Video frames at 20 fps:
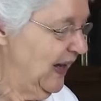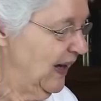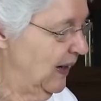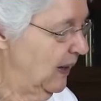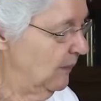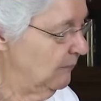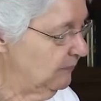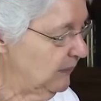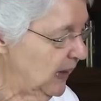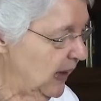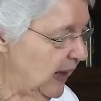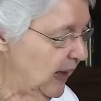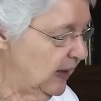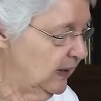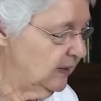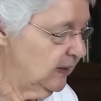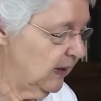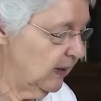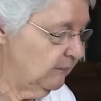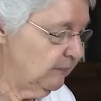um,
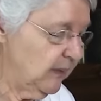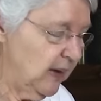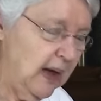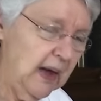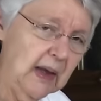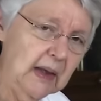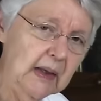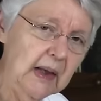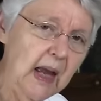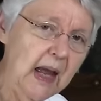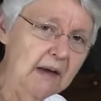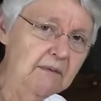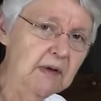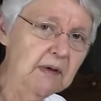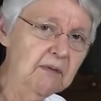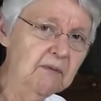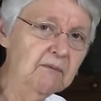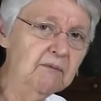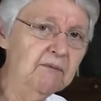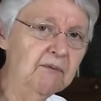and, um, and have
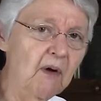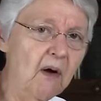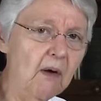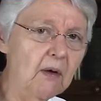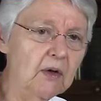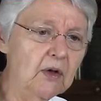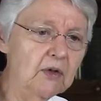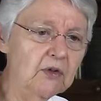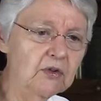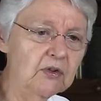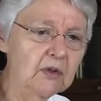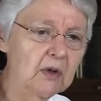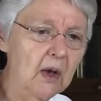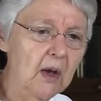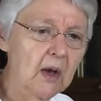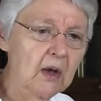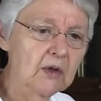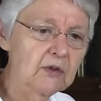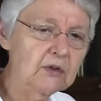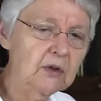it varnished
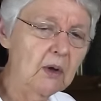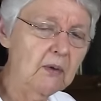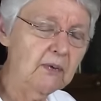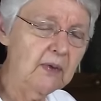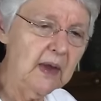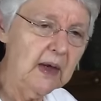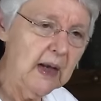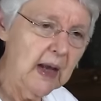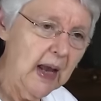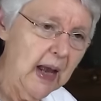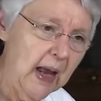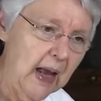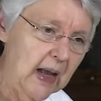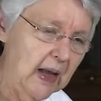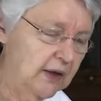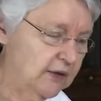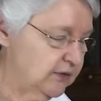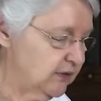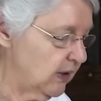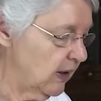so that it
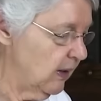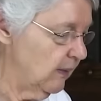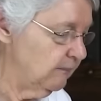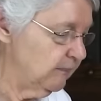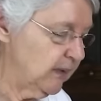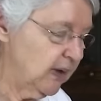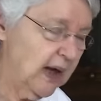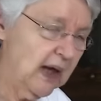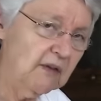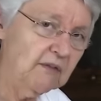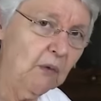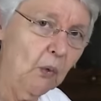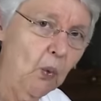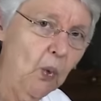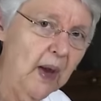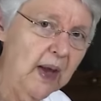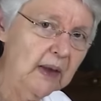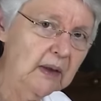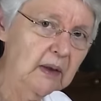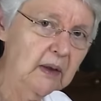has um, kind of a
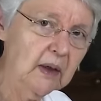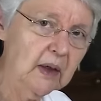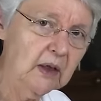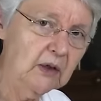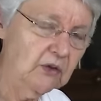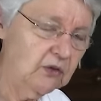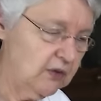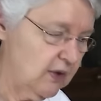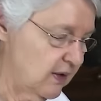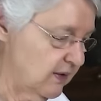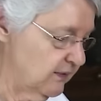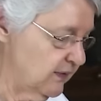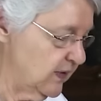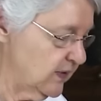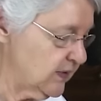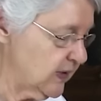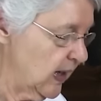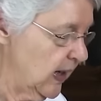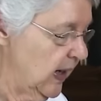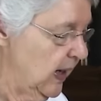wet looking
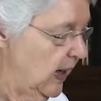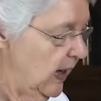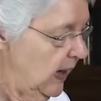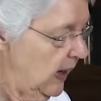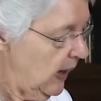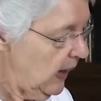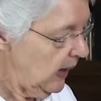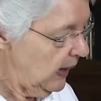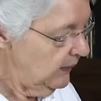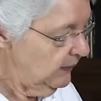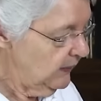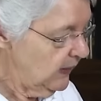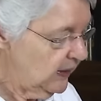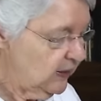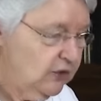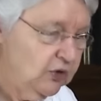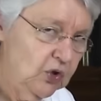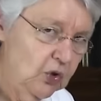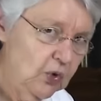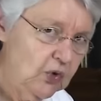surface and
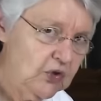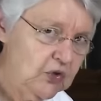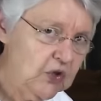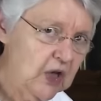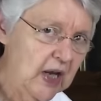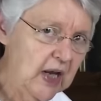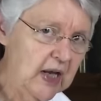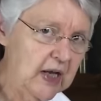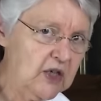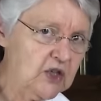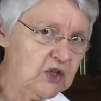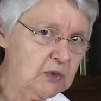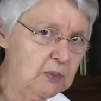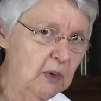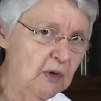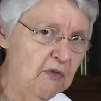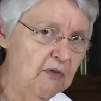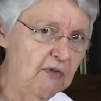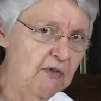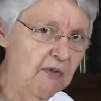then do a test
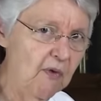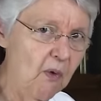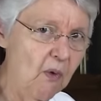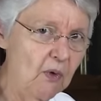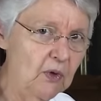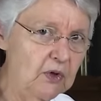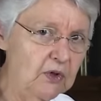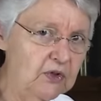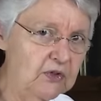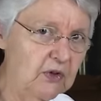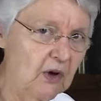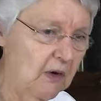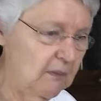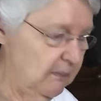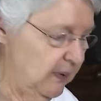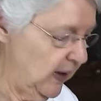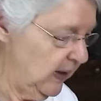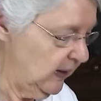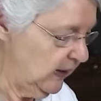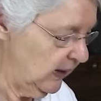before you
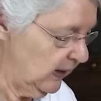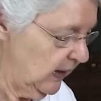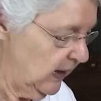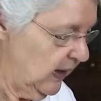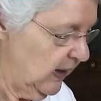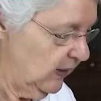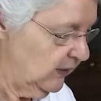start painting.